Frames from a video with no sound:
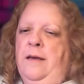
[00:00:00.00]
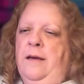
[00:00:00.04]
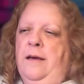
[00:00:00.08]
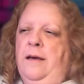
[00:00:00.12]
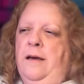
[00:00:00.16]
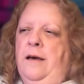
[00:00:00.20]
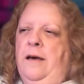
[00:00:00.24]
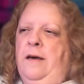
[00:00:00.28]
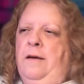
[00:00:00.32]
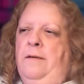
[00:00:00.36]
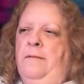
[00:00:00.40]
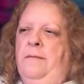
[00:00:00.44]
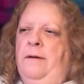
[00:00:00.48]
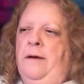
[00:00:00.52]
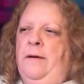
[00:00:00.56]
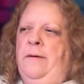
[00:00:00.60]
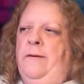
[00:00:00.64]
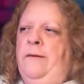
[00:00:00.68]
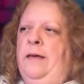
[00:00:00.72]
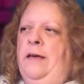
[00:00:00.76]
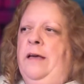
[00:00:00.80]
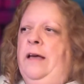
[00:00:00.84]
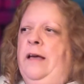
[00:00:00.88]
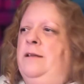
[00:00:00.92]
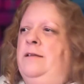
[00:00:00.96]
I
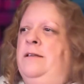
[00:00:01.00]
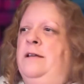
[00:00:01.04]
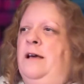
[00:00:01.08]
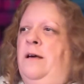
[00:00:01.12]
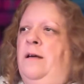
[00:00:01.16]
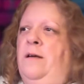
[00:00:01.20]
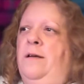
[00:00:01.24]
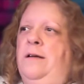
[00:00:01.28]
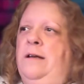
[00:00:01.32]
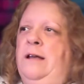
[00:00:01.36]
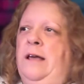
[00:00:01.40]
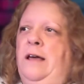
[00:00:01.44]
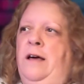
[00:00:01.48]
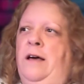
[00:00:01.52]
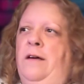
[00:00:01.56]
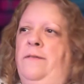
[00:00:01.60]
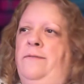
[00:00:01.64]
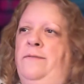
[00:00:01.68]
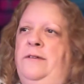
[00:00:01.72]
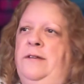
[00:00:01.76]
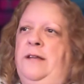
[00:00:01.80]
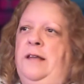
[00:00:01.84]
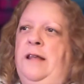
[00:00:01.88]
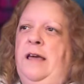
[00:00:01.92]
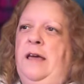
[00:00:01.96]
only had the holiday off
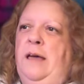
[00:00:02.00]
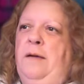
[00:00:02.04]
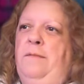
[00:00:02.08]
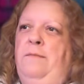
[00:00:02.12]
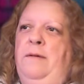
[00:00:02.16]
today